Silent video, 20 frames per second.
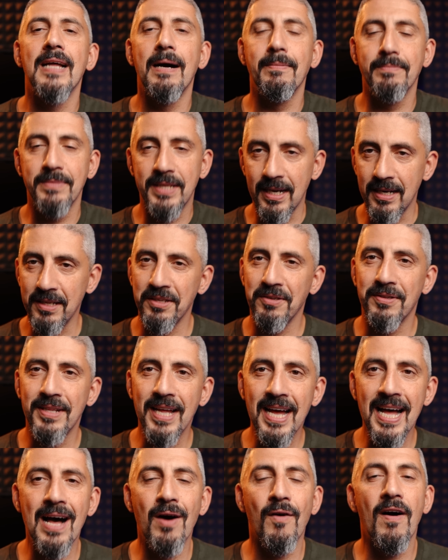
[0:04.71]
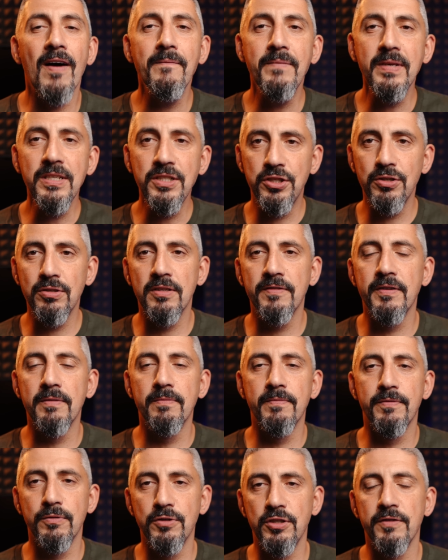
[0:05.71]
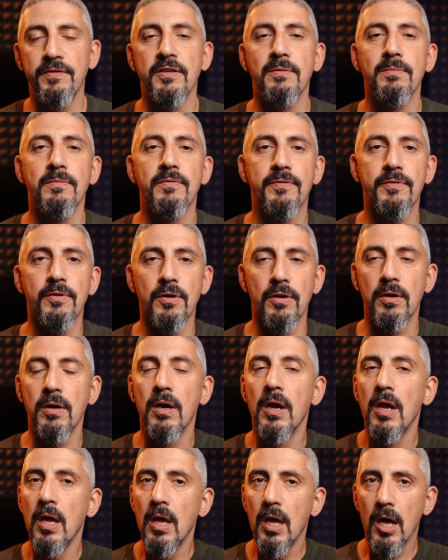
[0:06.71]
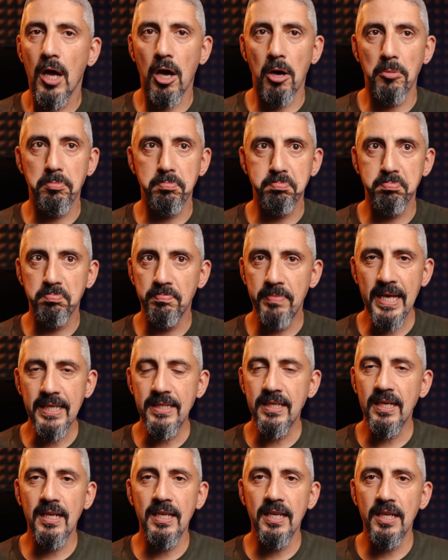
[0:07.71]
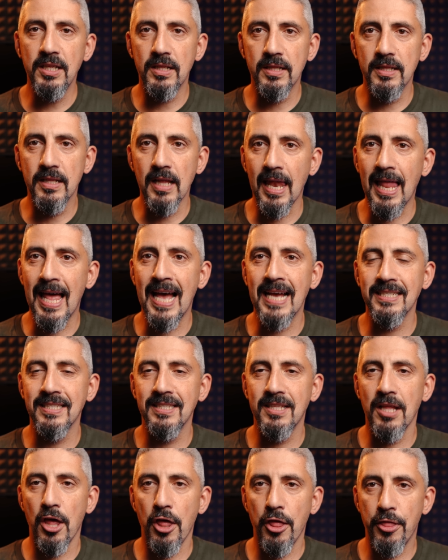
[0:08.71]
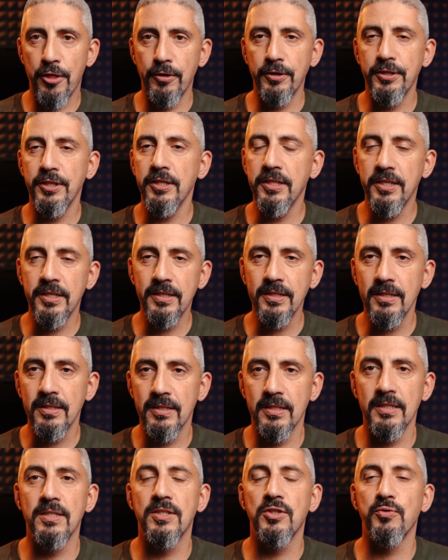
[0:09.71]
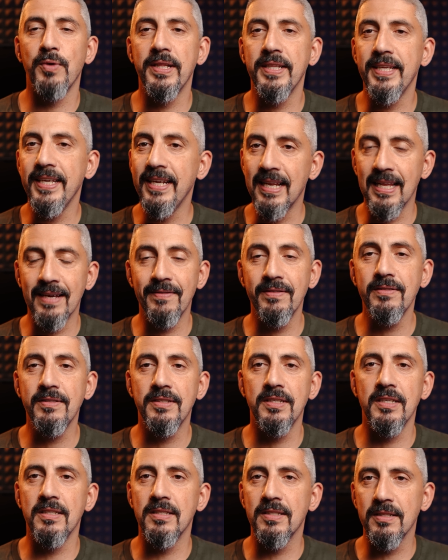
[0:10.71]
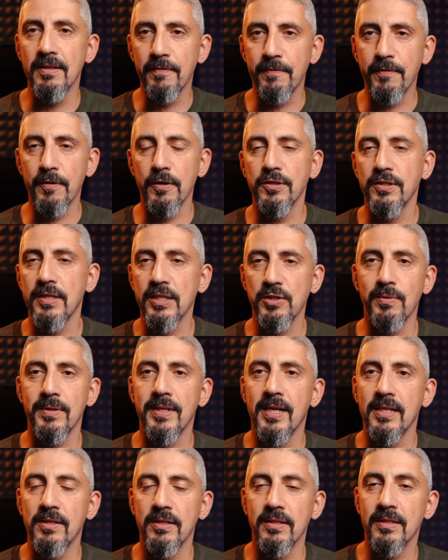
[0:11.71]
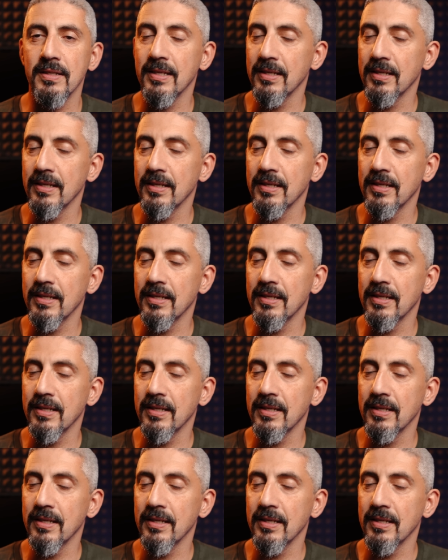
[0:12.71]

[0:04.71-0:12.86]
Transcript: I'm telling you now. I've been shooting film Fujifilm for basically the last 13 years, since 2011, since the first X100